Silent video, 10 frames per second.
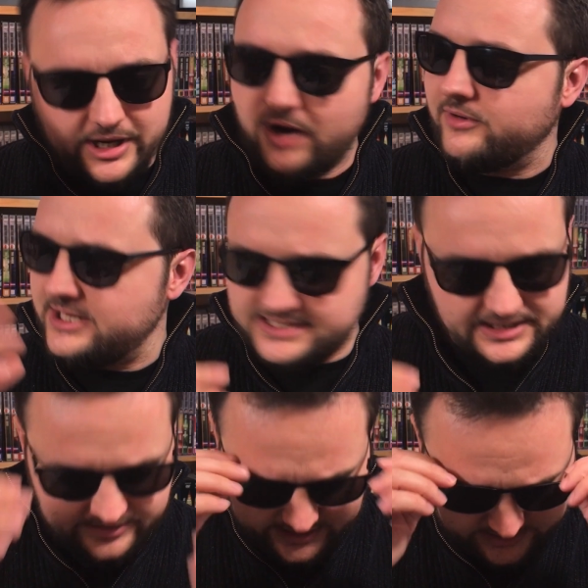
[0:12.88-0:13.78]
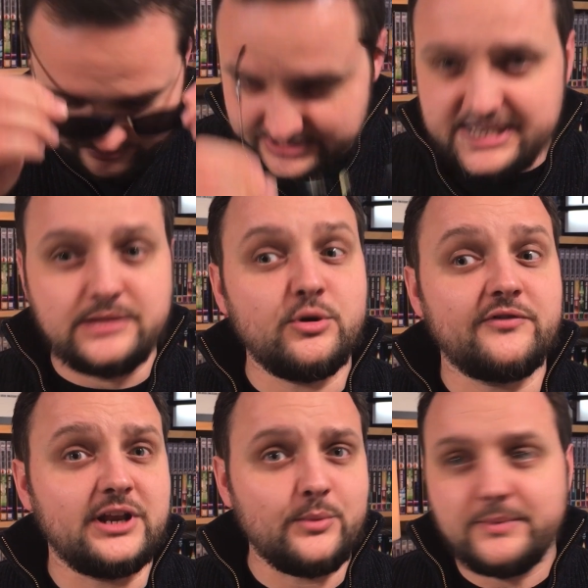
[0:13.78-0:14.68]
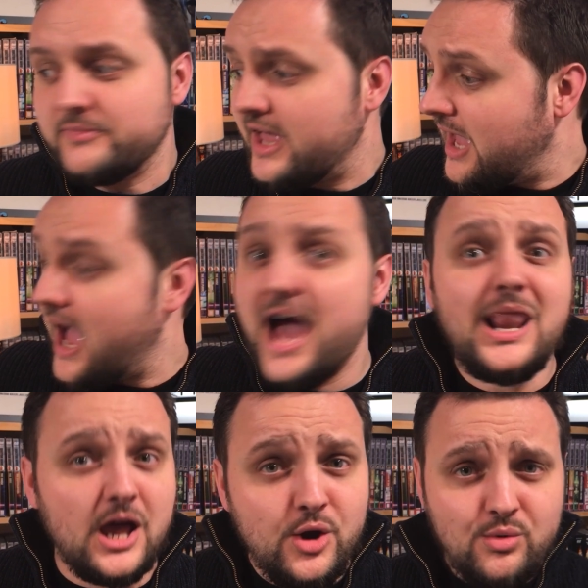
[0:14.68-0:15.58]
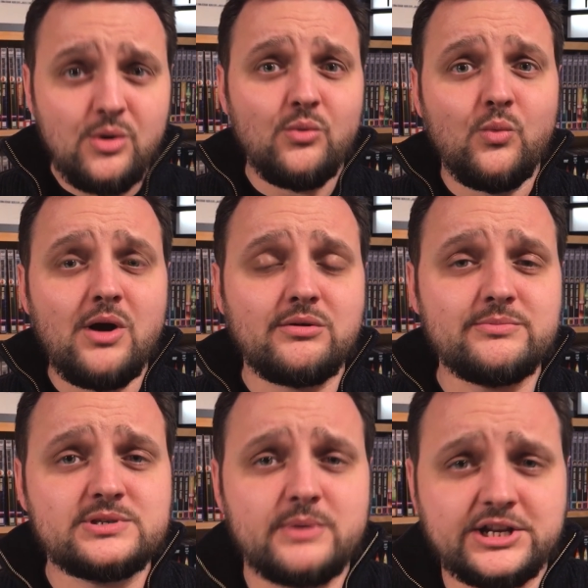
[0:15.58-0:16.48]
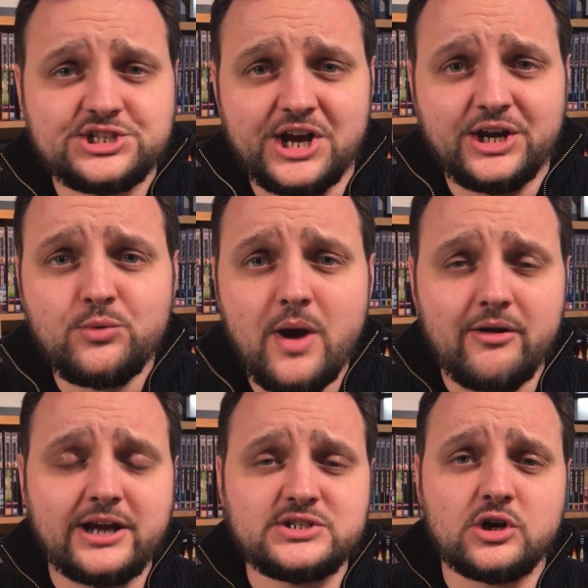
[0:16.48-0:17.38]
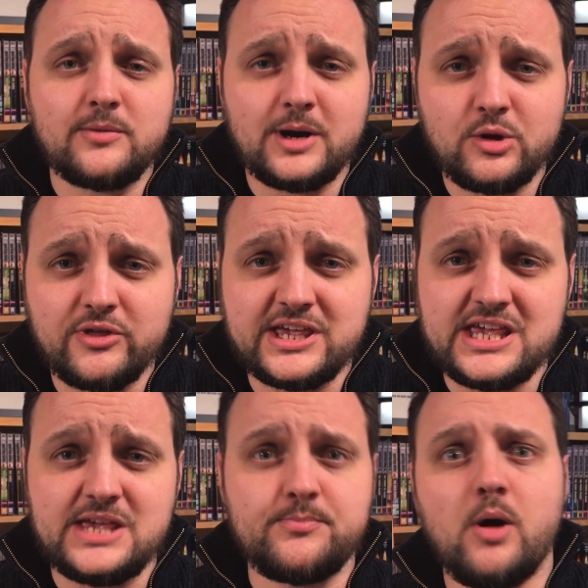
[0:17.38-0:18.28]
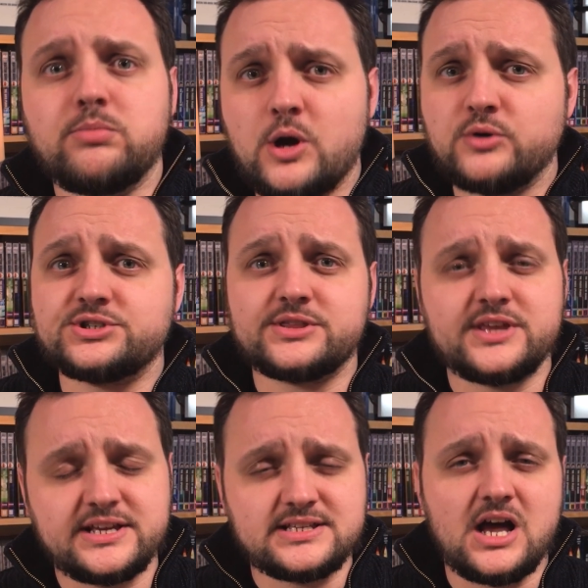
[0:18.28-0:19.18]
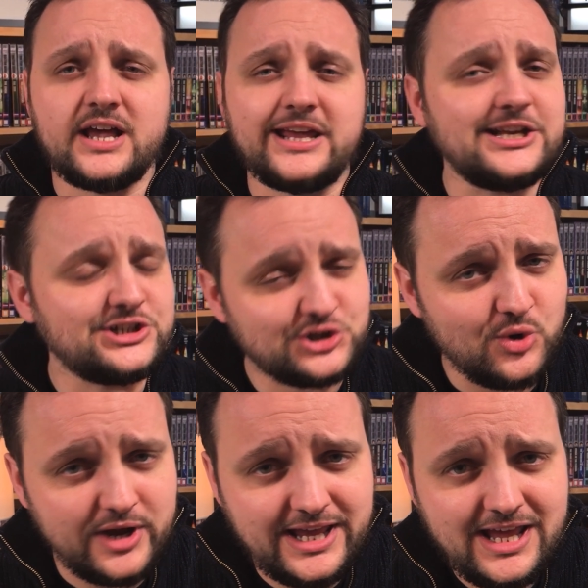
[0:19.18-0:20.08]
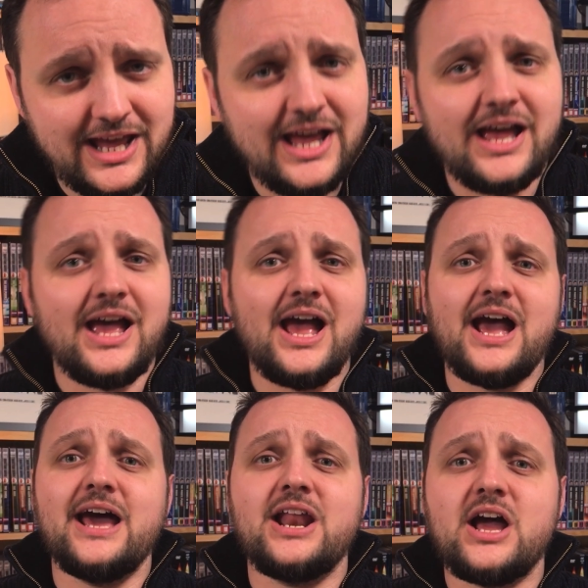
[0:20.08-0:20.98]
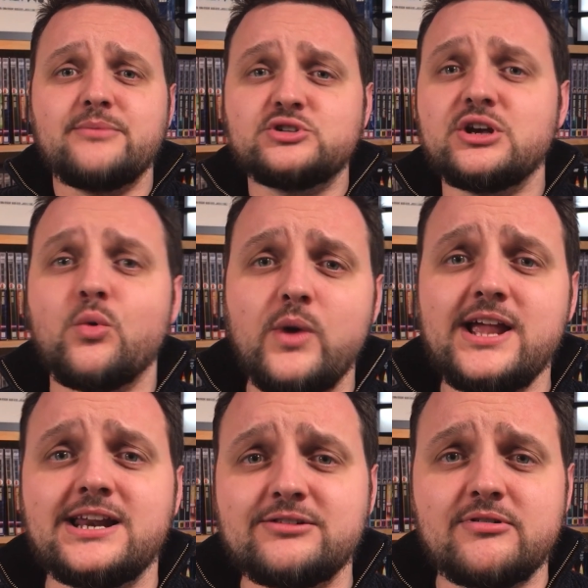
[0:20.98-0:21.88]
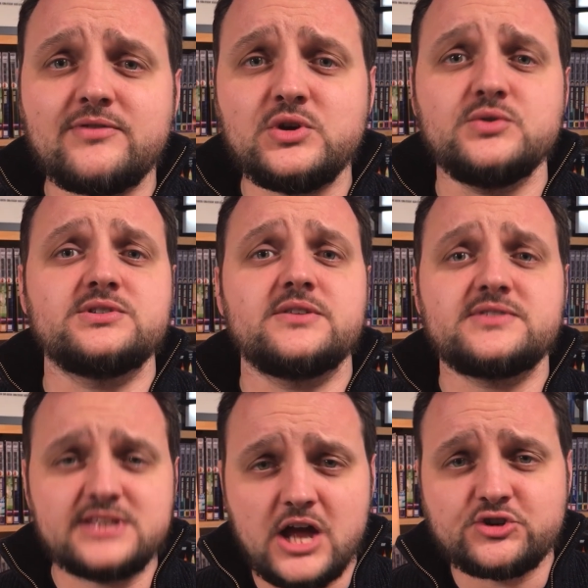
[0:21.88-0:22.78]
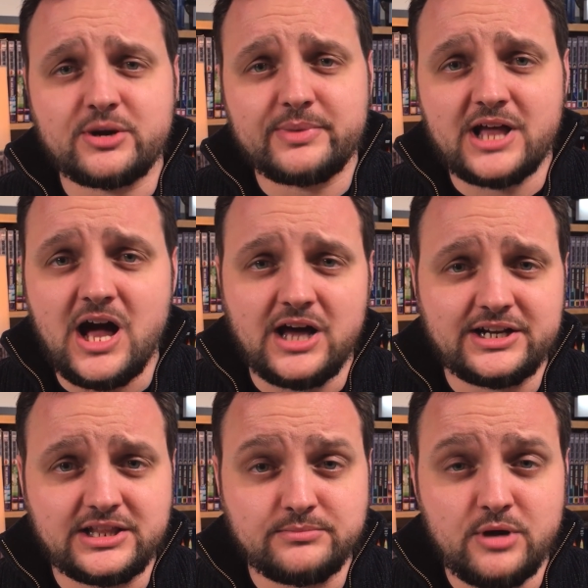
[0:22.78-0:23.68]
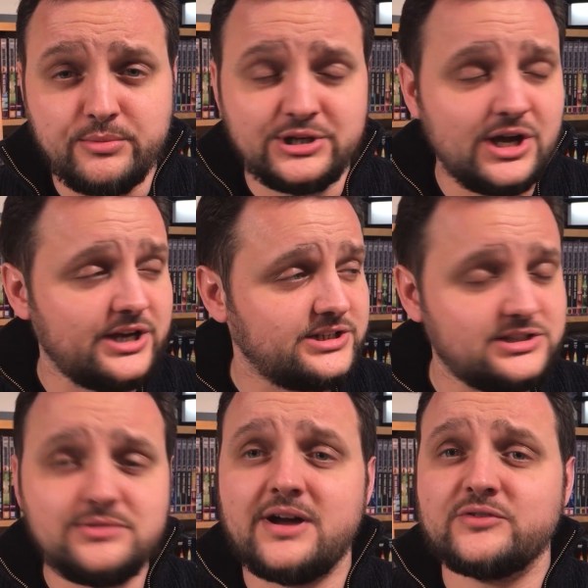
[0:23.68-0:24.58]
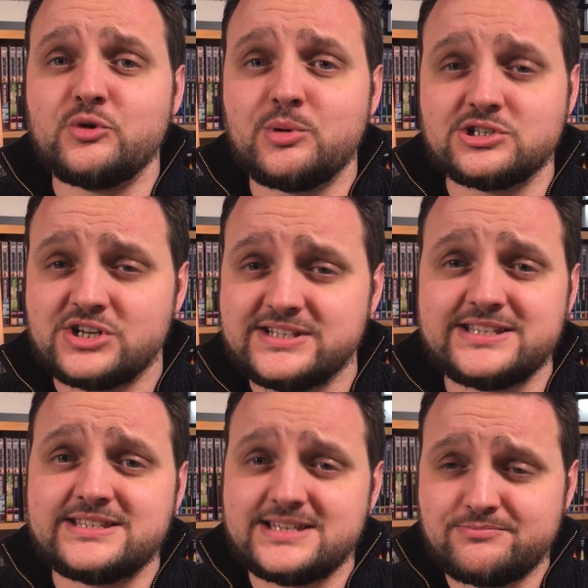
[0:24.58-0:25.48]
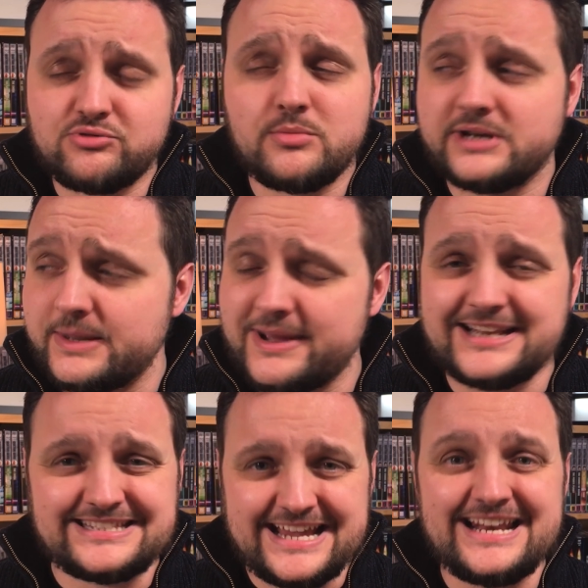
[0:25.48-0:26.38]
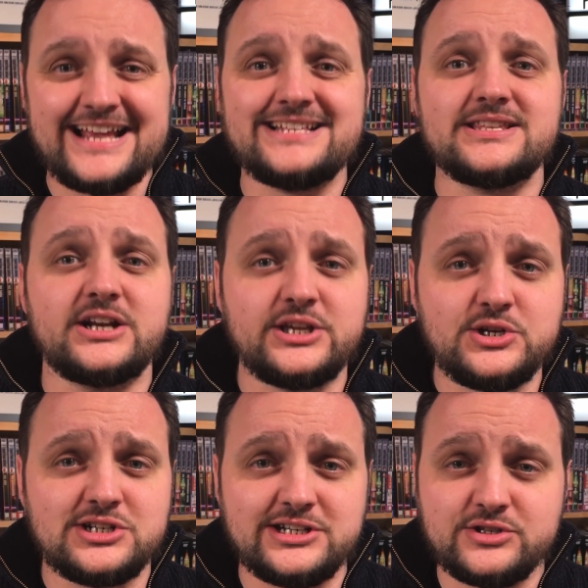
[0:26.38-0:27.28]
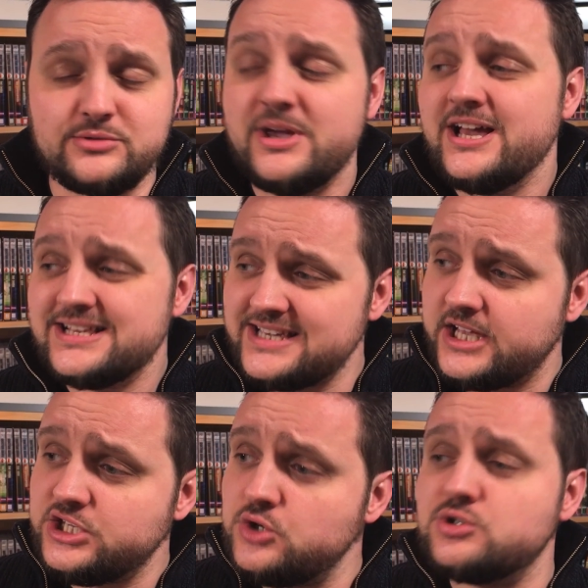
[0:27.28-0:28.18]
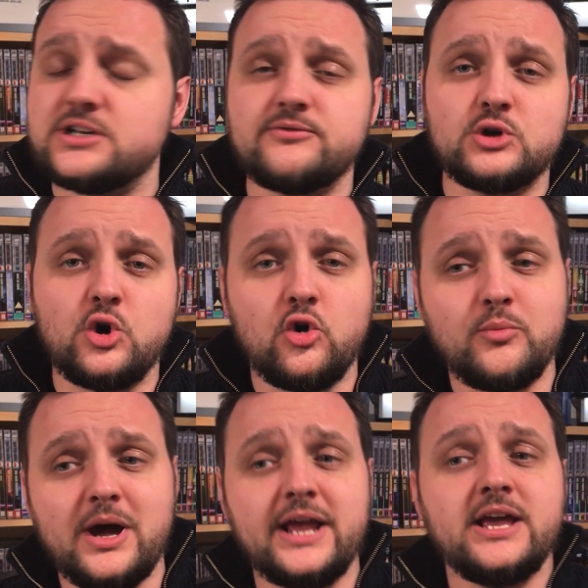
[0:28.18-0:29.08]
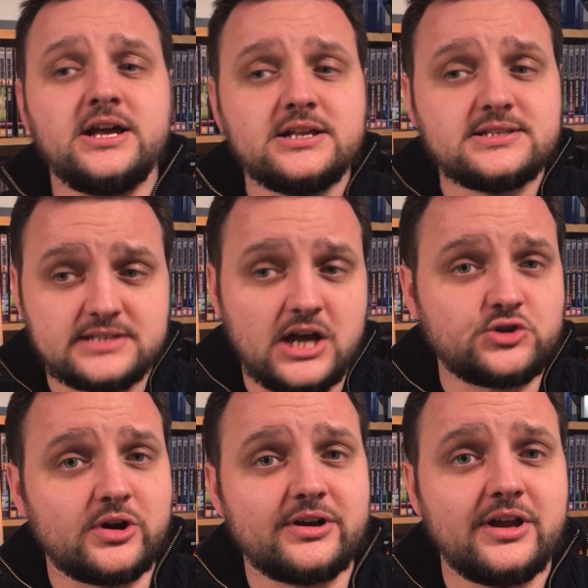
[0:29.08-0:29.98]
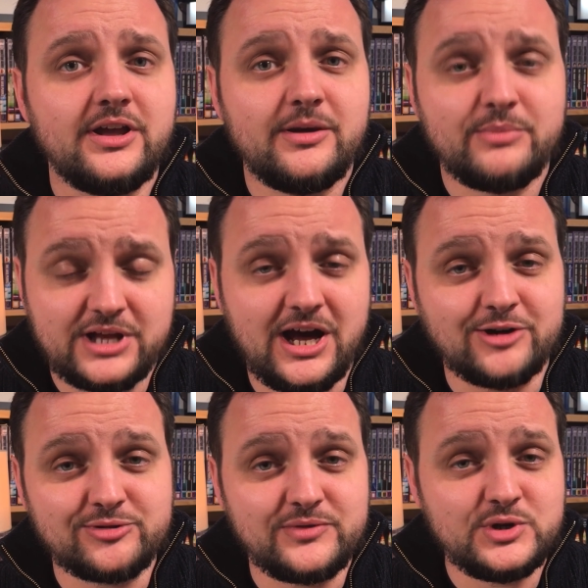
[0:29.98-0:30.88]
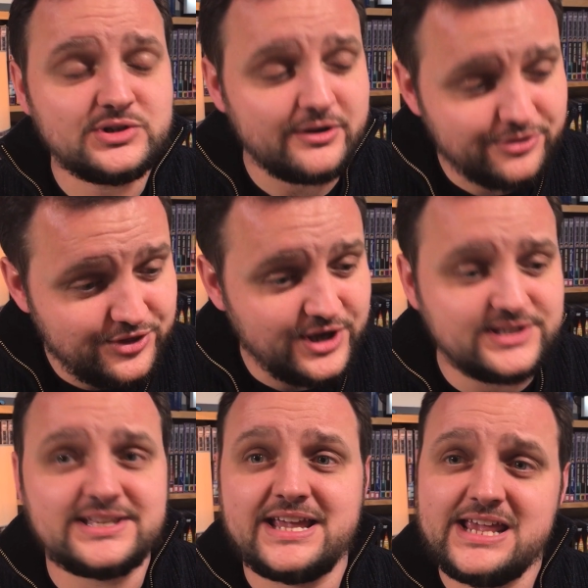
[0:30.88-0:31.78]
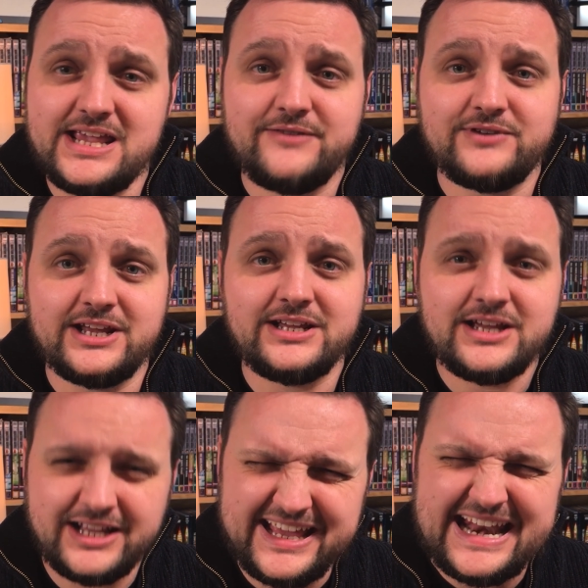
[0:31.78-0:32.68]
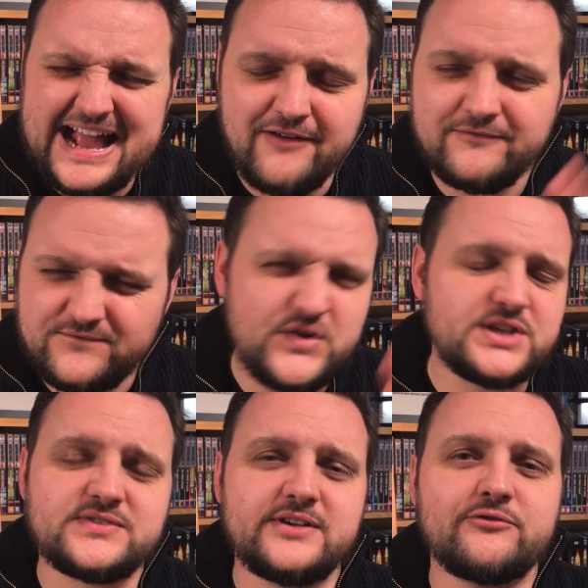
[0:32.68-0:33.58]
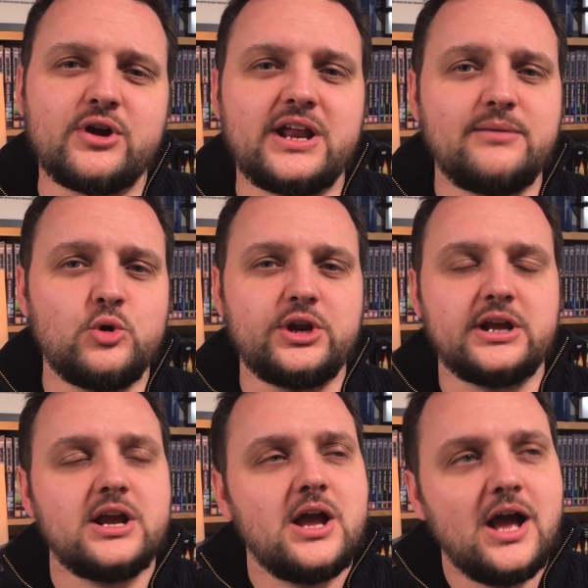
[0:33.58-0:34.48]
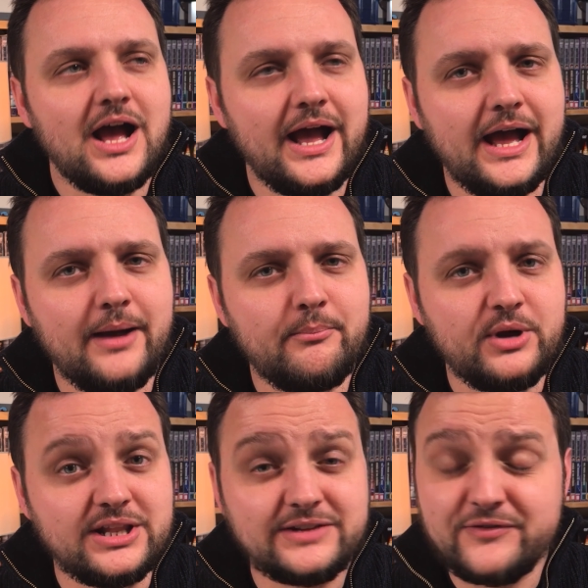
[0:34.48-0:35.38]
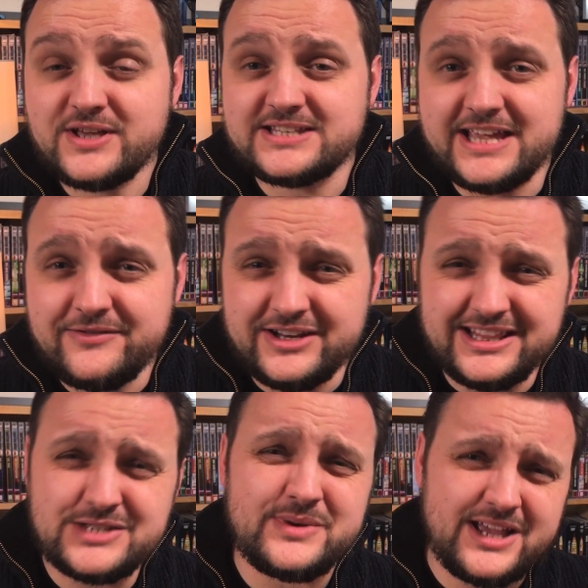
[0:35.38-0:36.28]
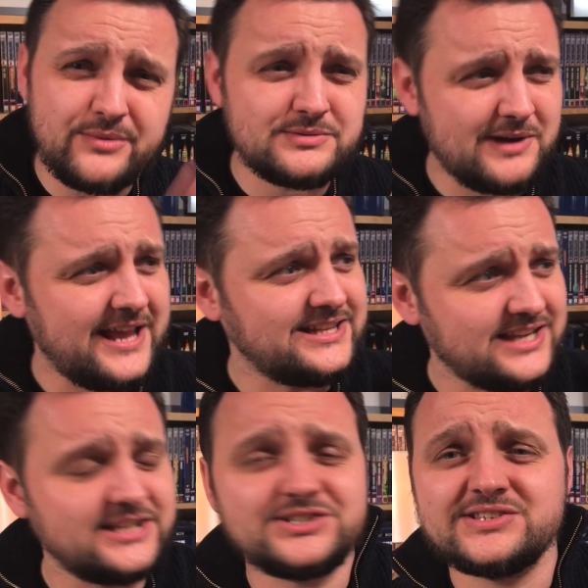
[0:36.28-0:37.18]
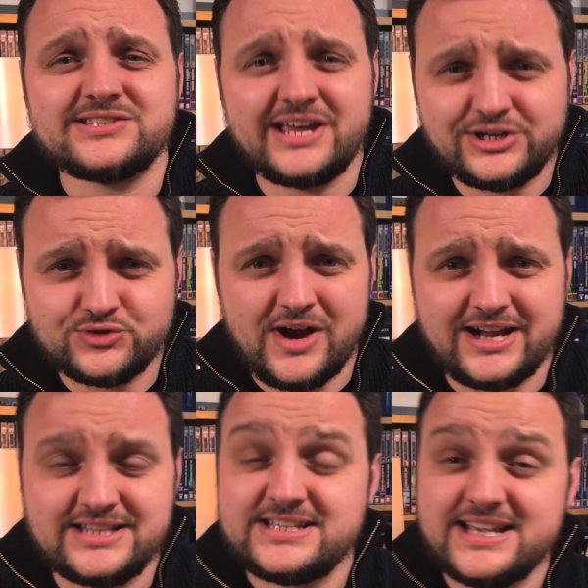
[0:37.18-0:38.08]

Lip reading: I can't really see anything, so I'm going to take them off anyway. Hello, welcome to my channel where I talk about all the geeky pop culture things I enjoy. And I am doing weekly reviews of Star Trek Picard at the moment. I do have to apologise, this is probably about a day later than I usually do them. See, I usually record my Star Trek Picard reviews on a Thursday evening and get out first thing Friday morning. But Thursday evening this week I was playing Dungeons & Dragons.